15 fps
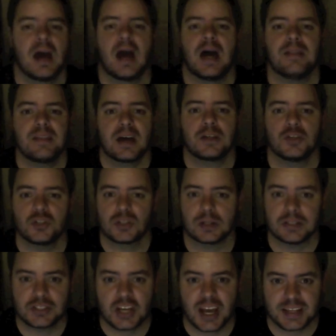And that usually
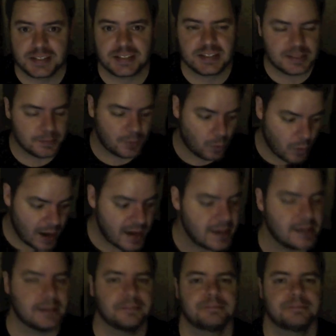chases him away.